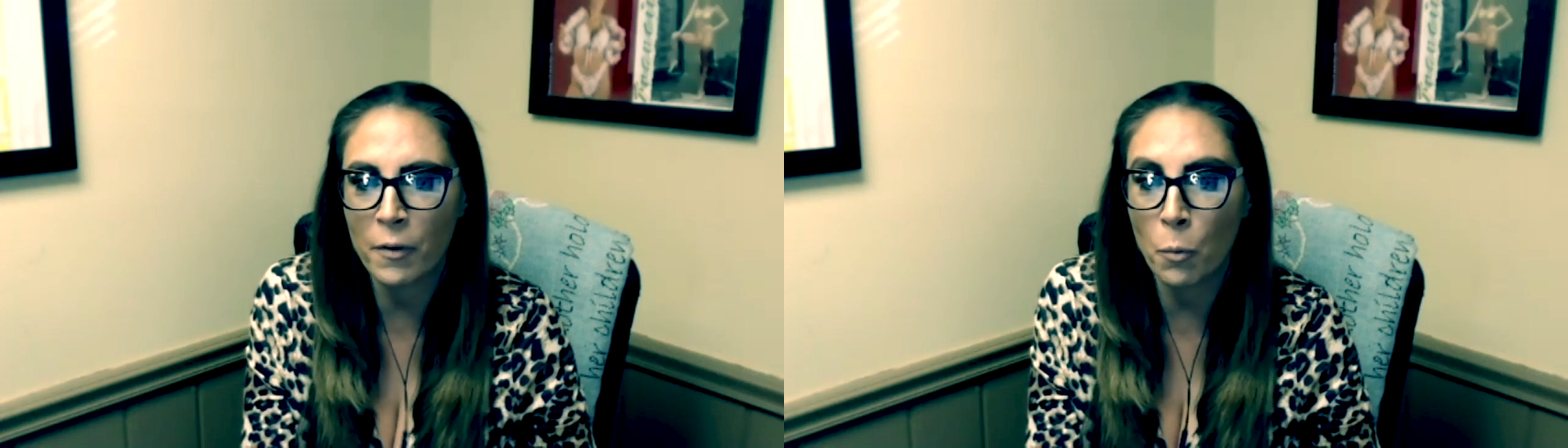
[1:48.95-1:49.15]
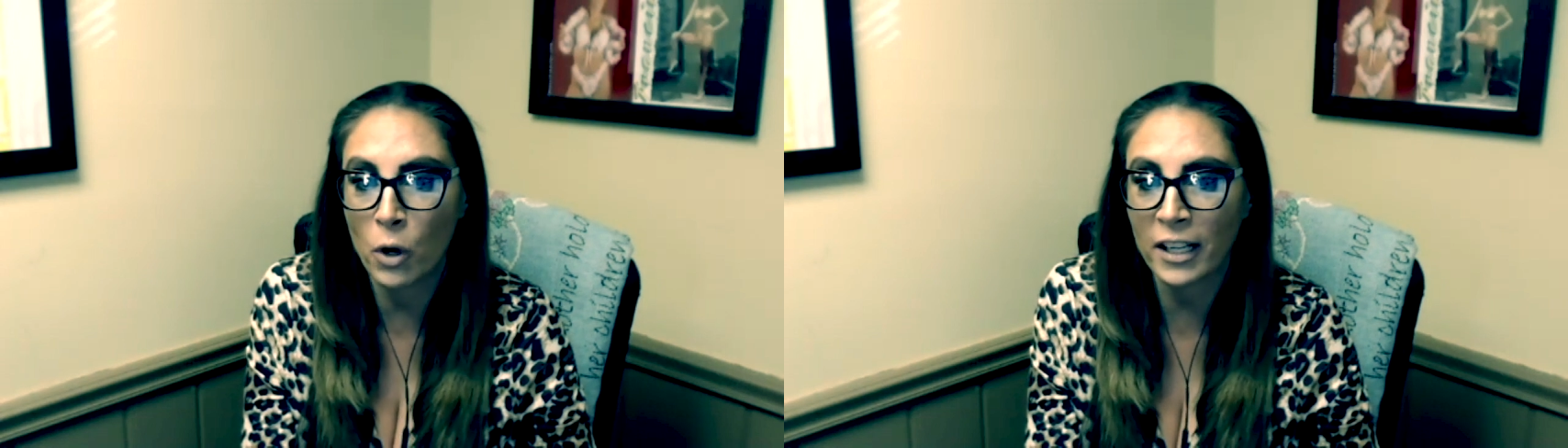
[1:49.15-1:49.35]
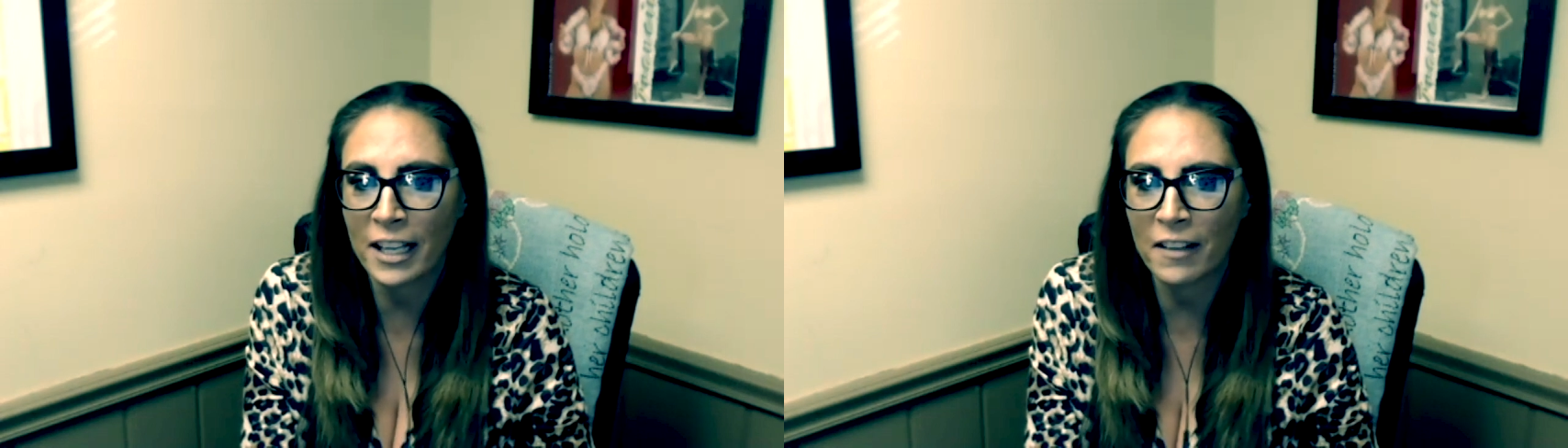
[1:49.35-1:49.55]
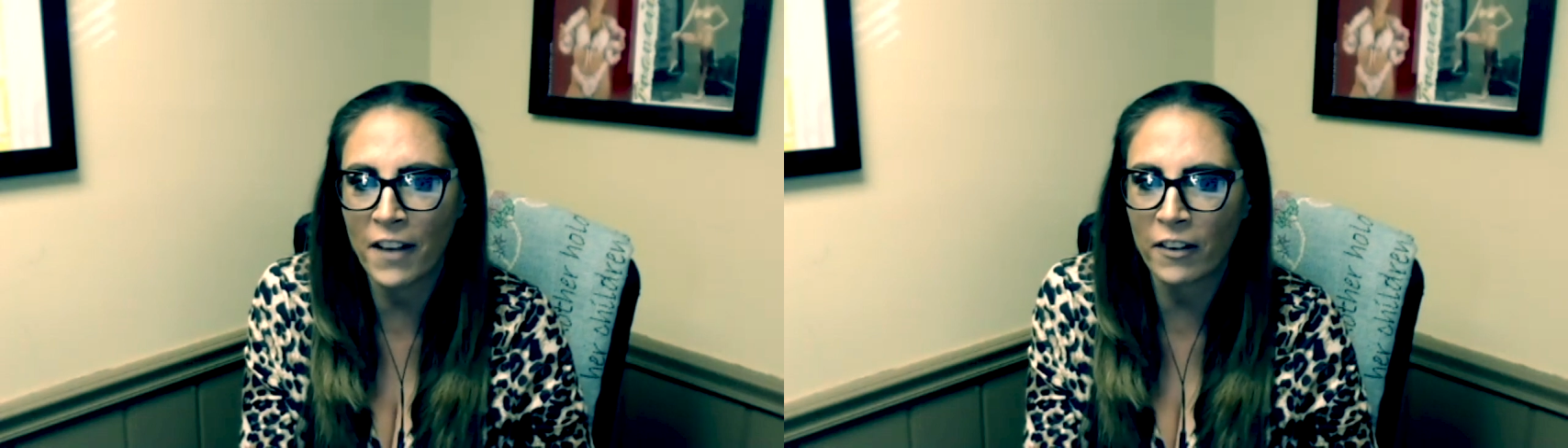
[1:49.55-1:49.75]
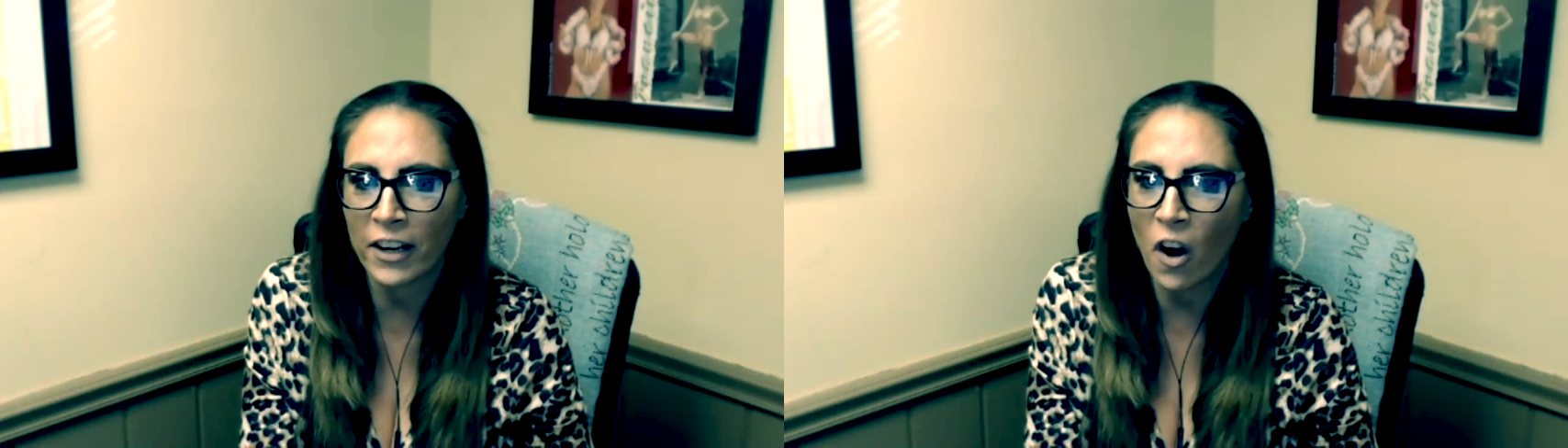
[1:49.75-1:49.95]
and working
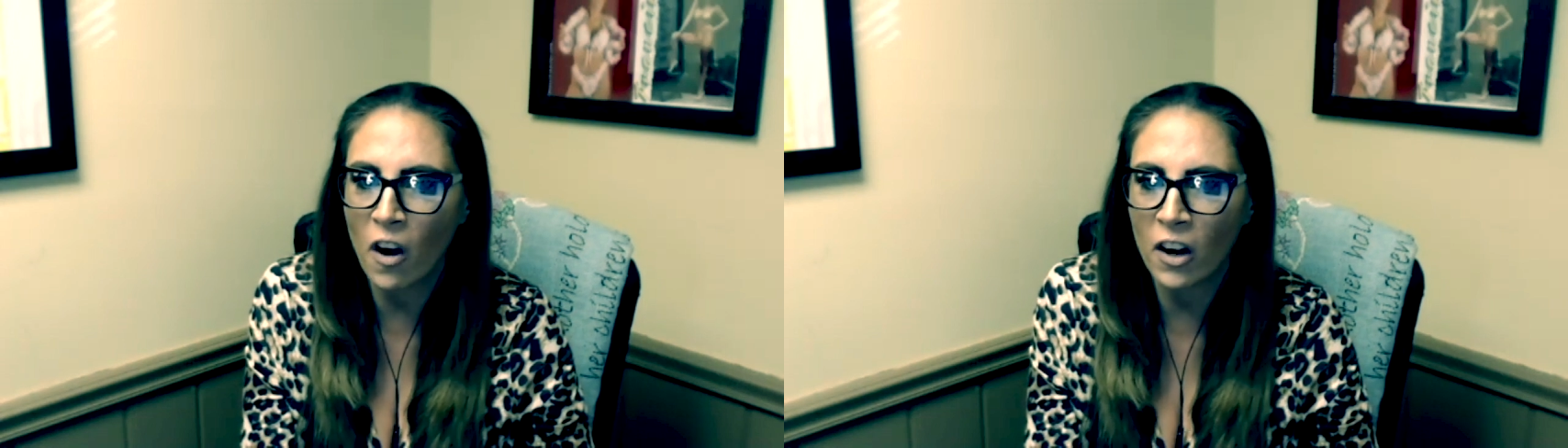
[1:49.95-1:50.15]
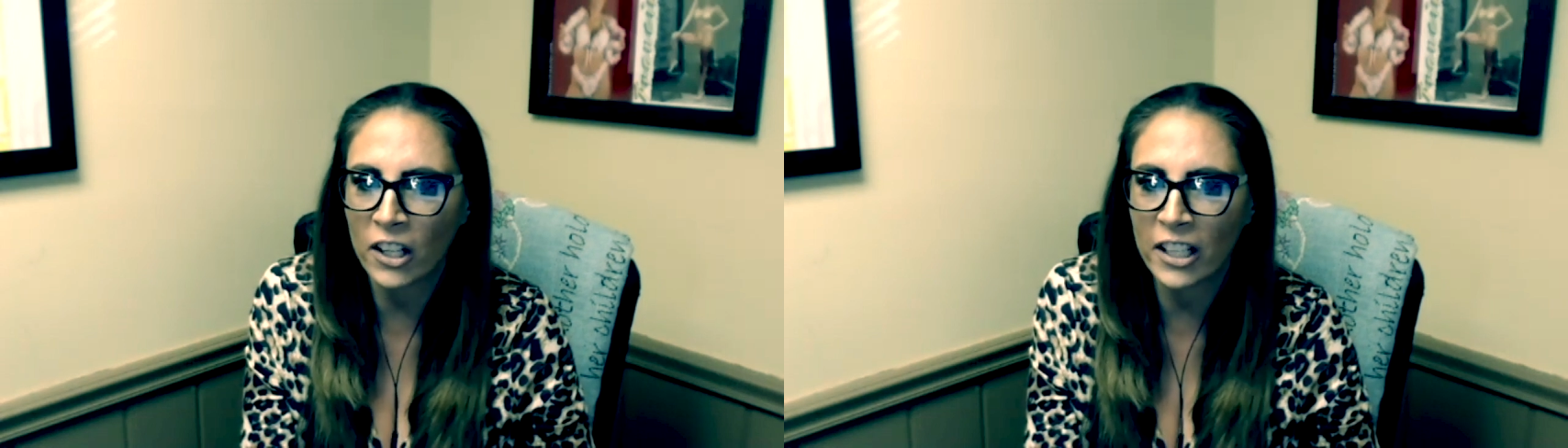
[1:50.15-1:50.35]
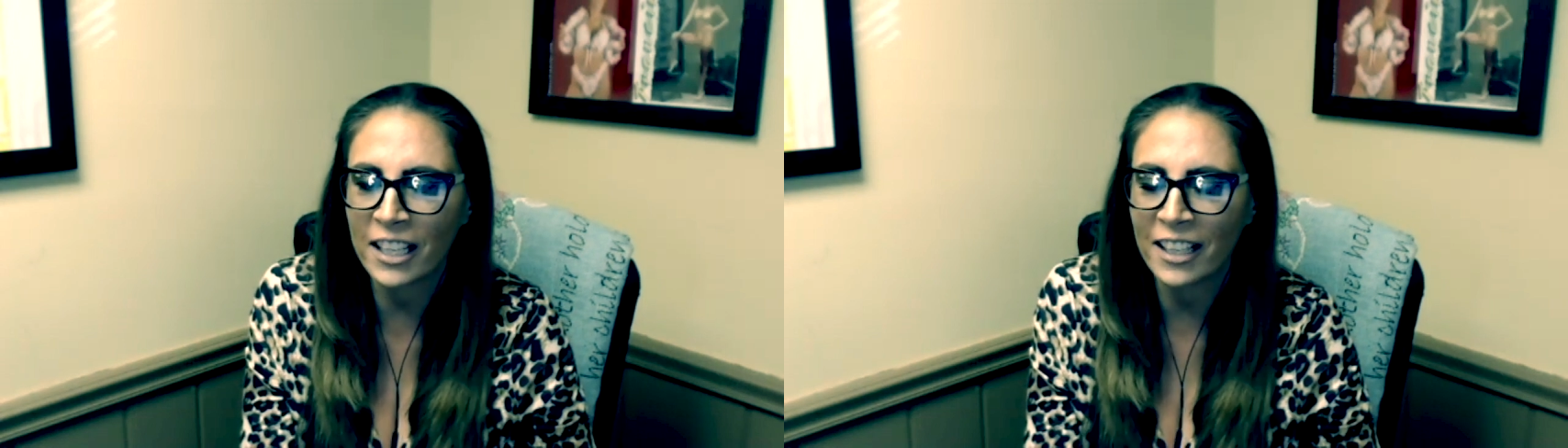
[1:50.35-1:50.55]
very hard,